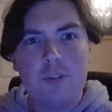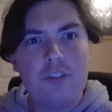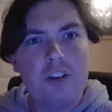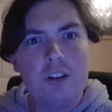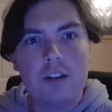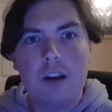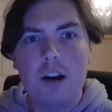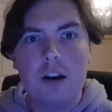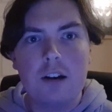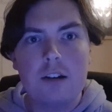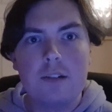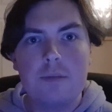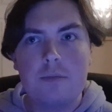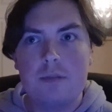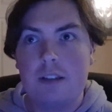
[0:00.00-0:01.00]
I was still
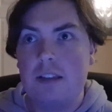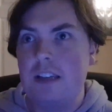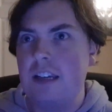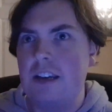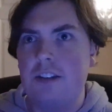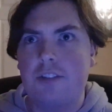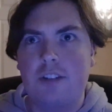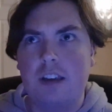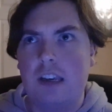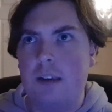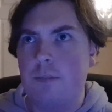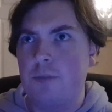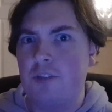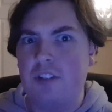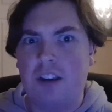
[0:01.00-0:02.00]
young,
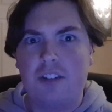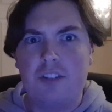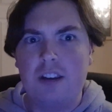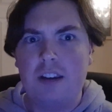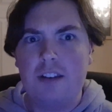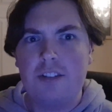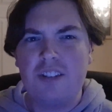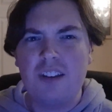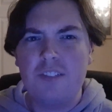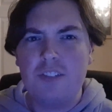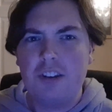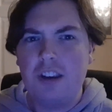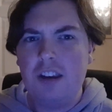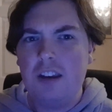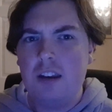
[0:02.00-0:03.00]
easily 16,
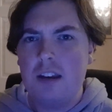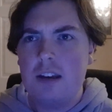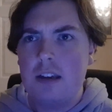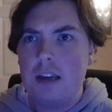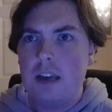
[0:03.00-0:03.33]
17.